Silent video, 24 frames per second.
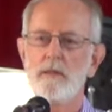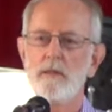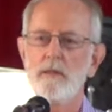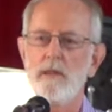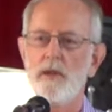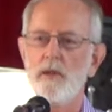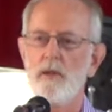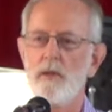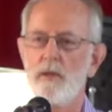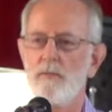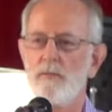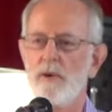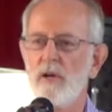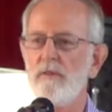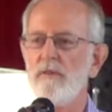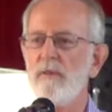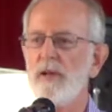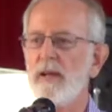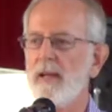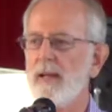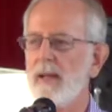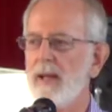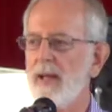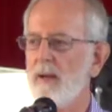You know, the
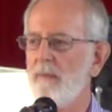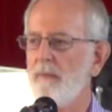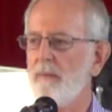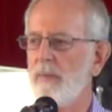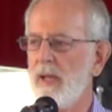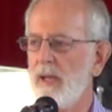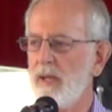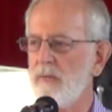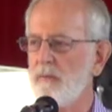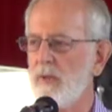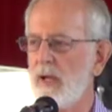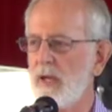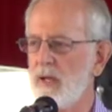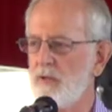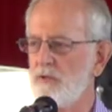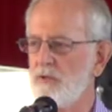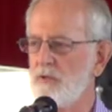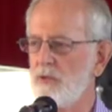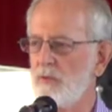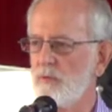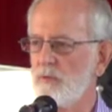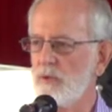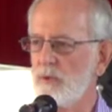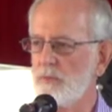perfect campaign
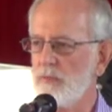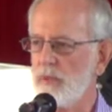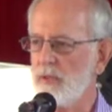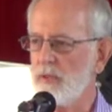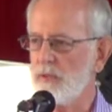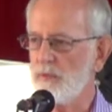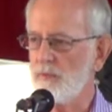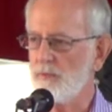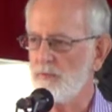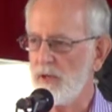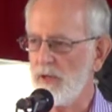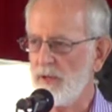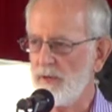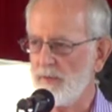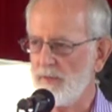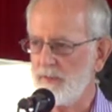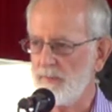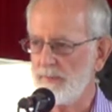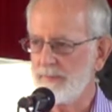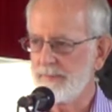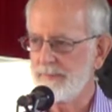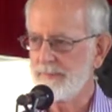manager would be your mother.